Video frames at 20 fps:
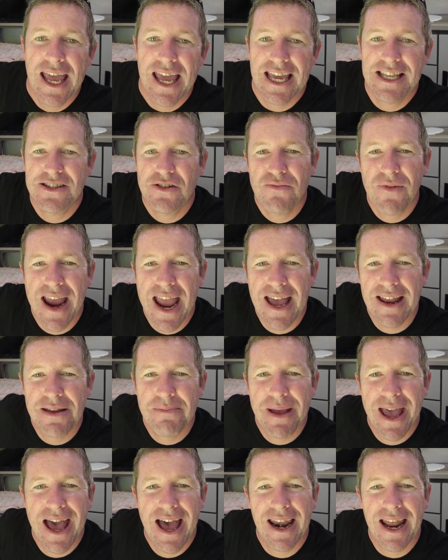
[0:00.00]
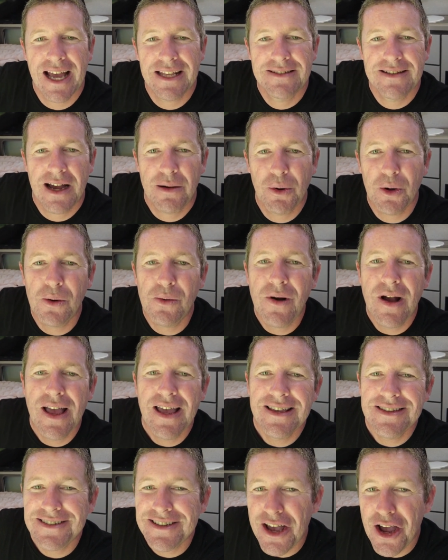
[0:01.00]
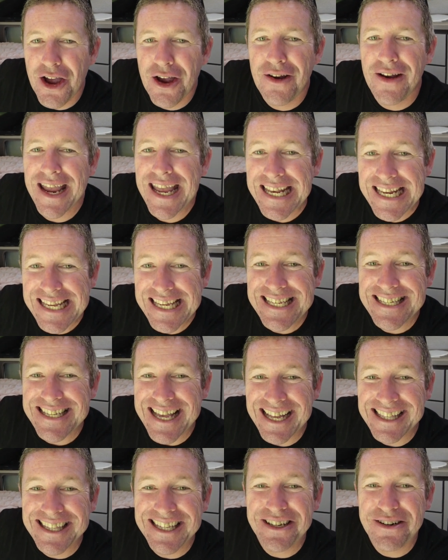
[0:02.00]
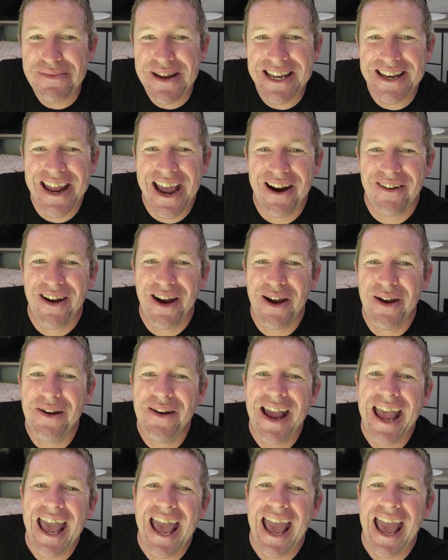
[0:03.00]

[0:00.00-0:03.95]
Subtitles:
It's around about a double, so it is a little bit narrow,